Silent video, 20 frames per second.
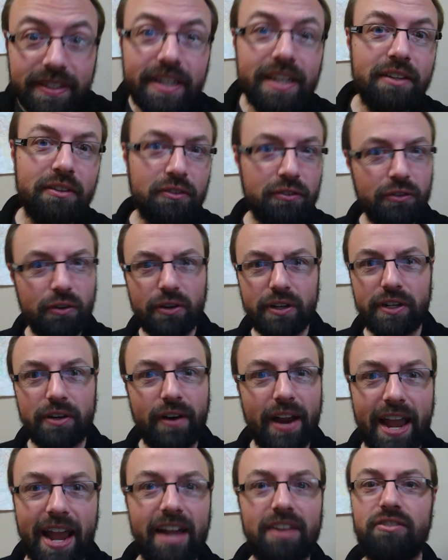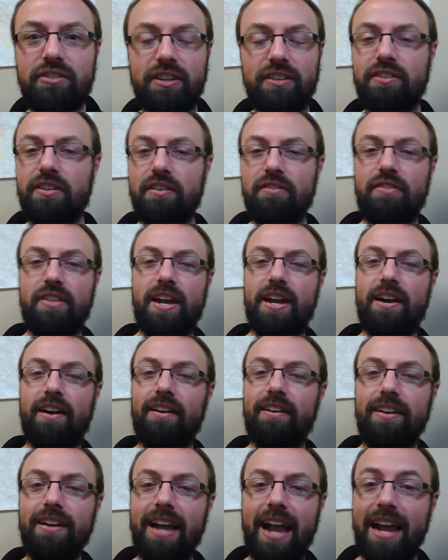insert your adjective
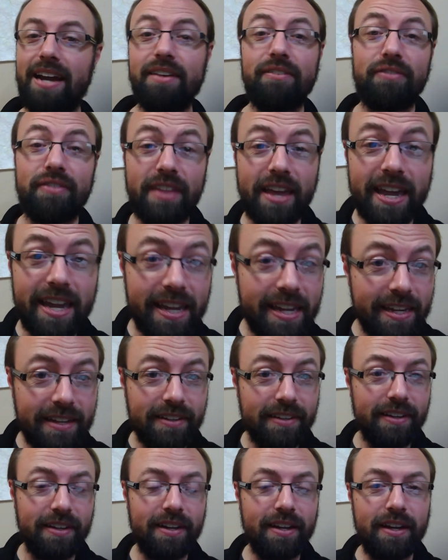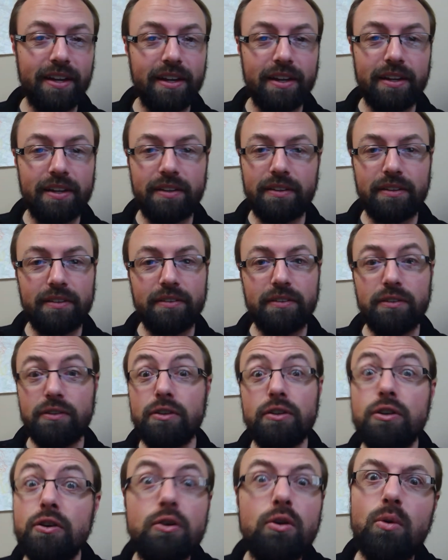there. And if they
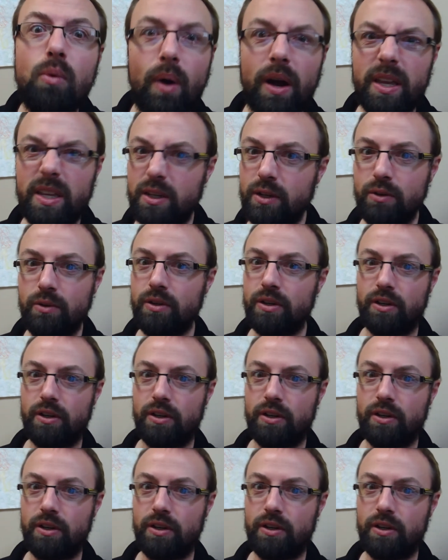knew what you